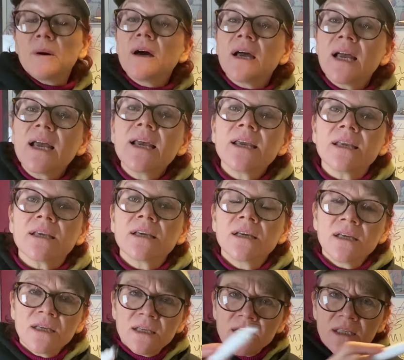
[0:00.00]
But hey,
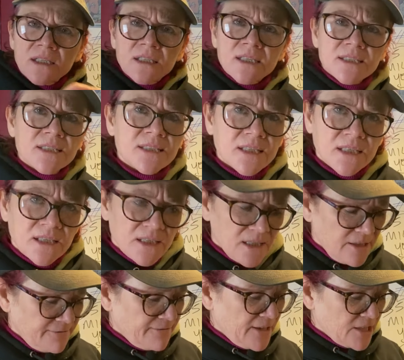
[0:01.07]
Let's see
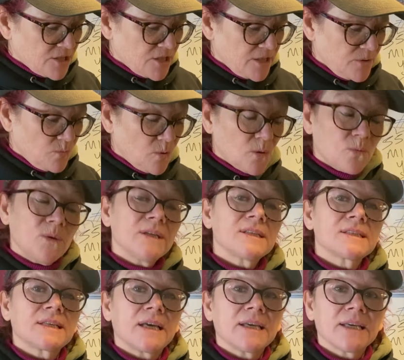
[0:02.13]
if actually what we're
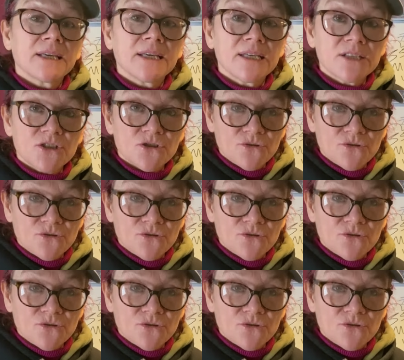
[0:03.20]
saying is